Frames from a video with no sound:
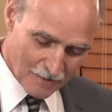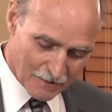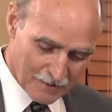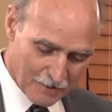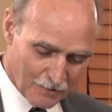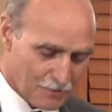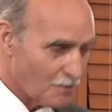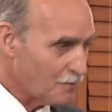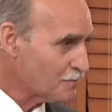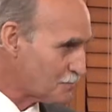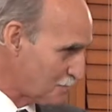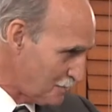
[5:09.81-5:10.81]
uh, Gary
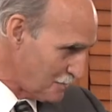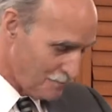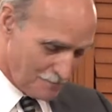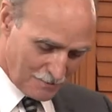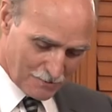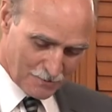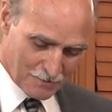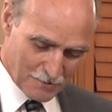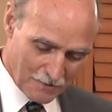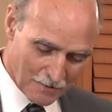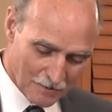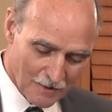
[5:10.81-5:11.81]
Dirks uh, sits
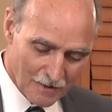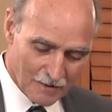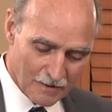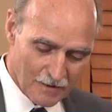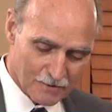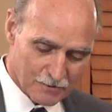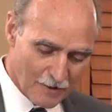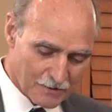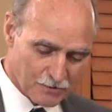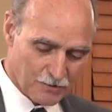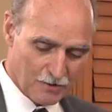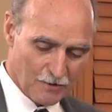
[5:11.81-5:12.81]
here, uh,
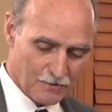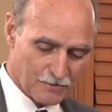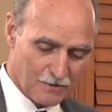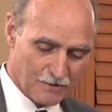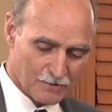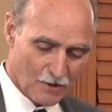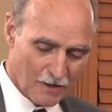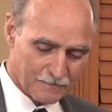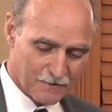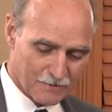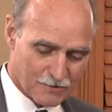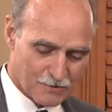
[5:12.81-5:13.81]
directs GIOS, and has
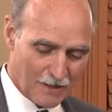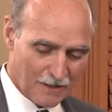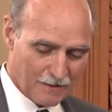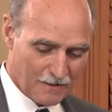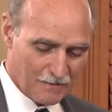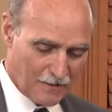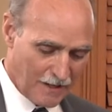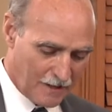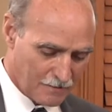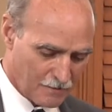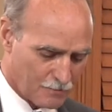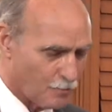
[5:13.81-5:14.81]
often said
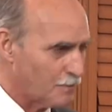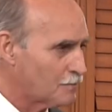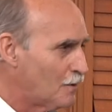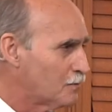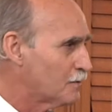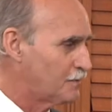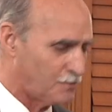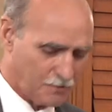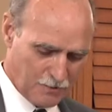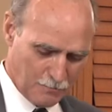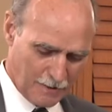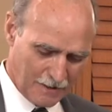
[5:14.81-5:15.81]
that, quote, only the
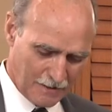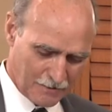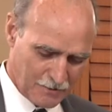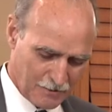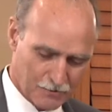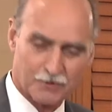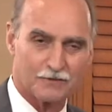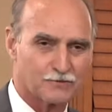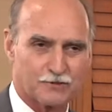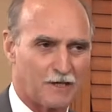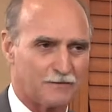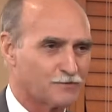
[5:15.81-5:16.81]
humanities can
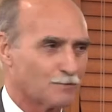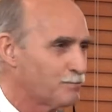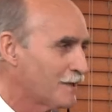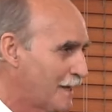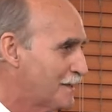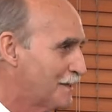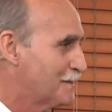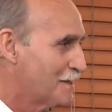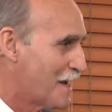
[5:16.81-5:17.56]
save the planet